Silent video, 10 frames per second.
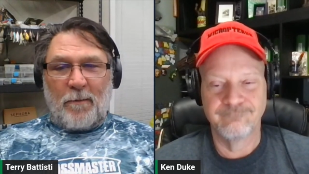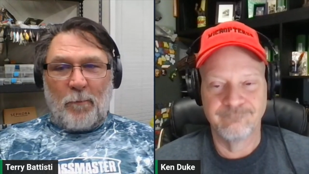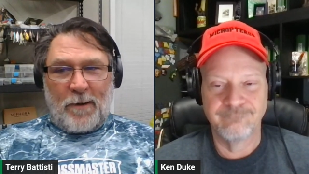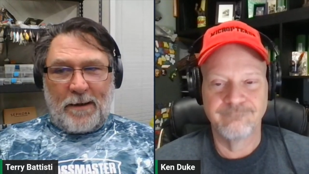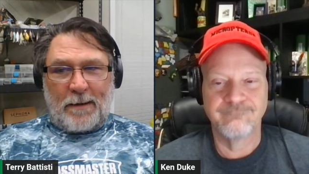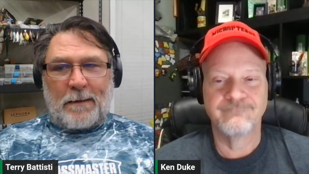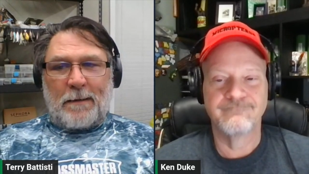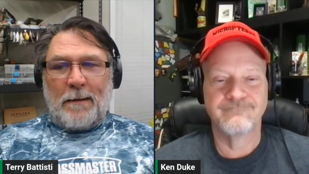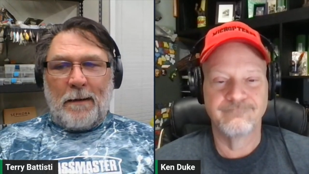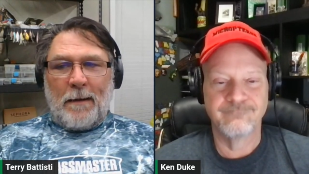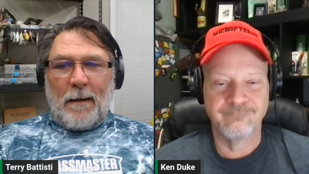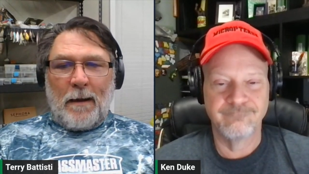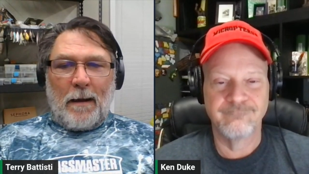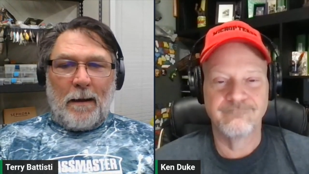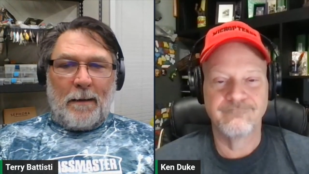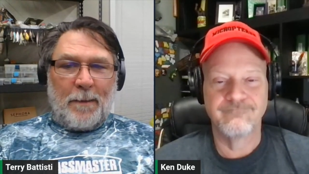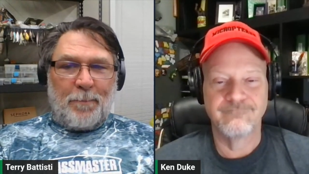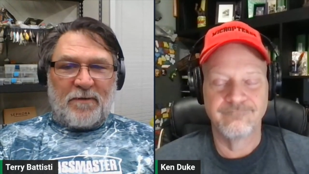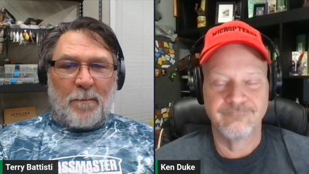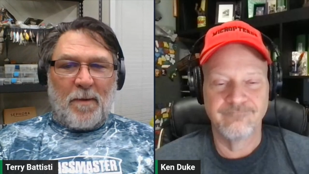Speaker 1: in the week. Uh, he
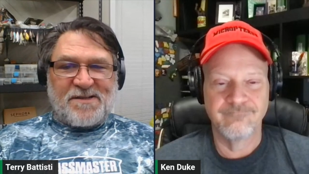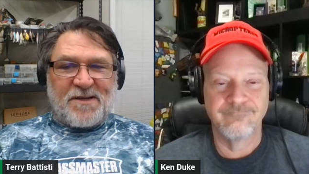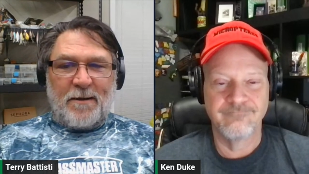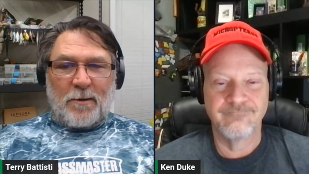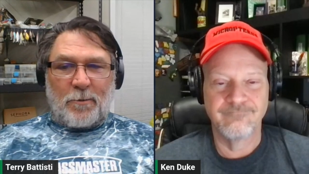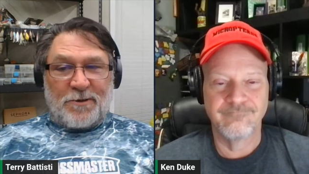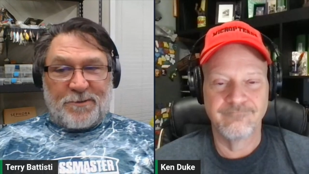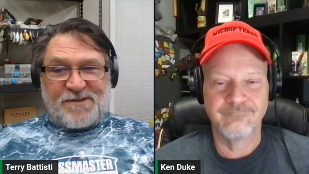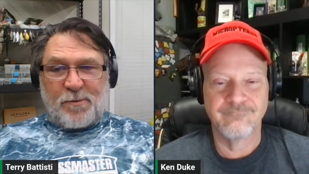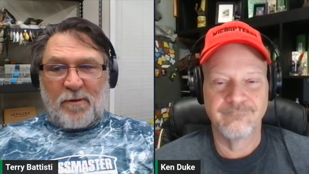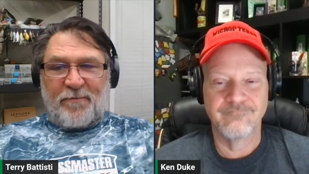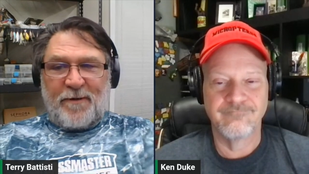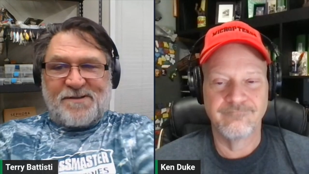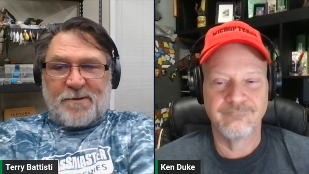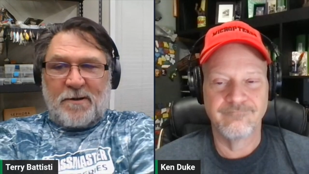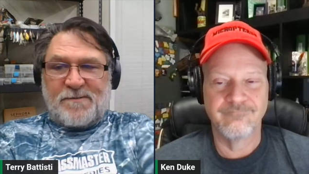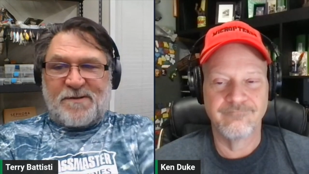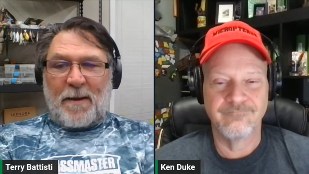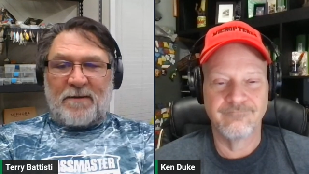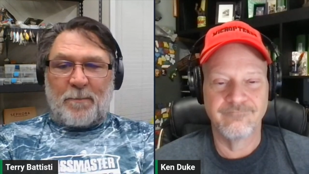put the muskie in a grocery store freezer and
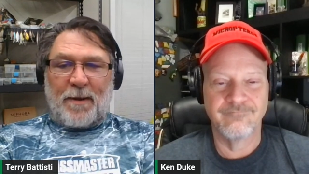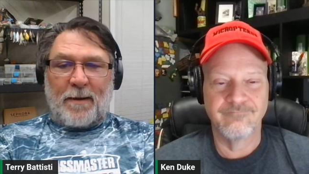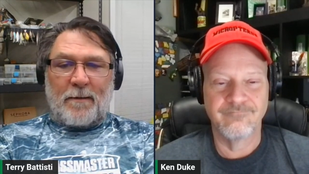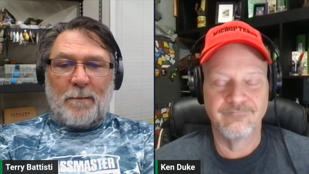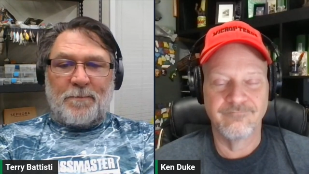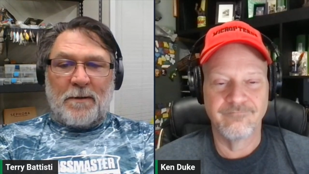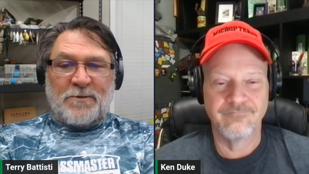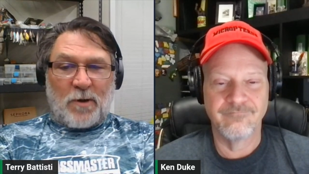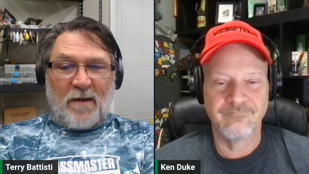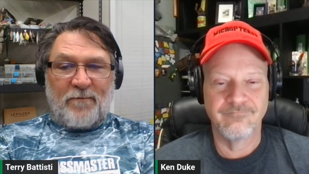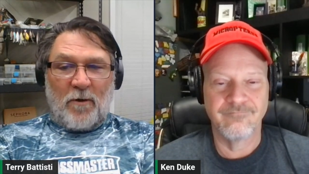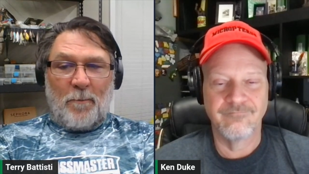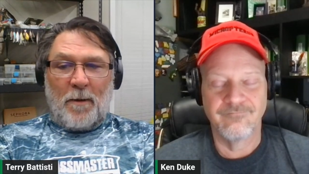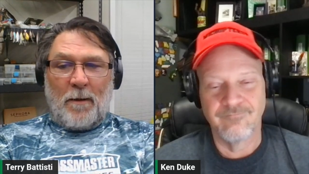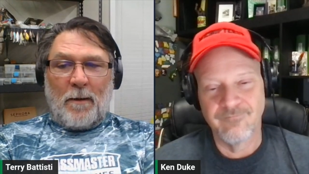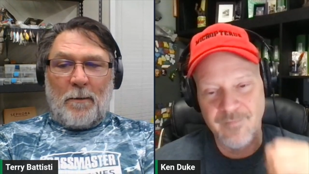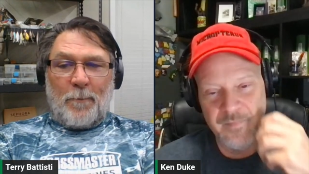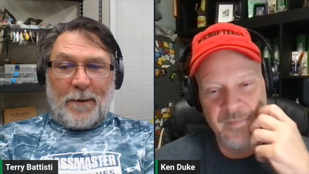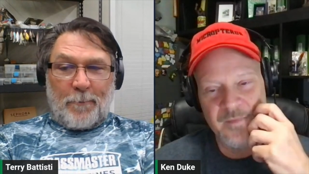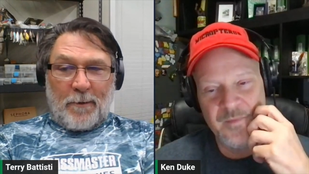was about to pick it up to, and drive home
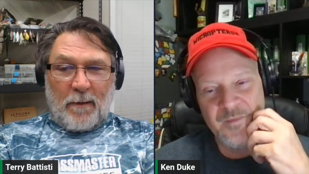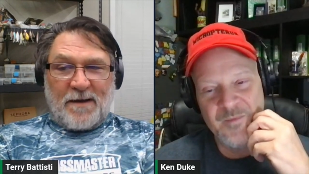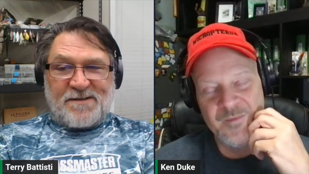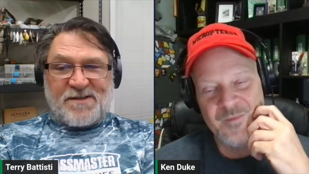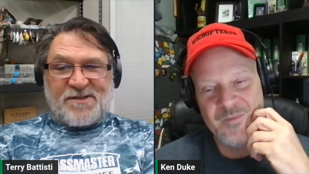when he realized the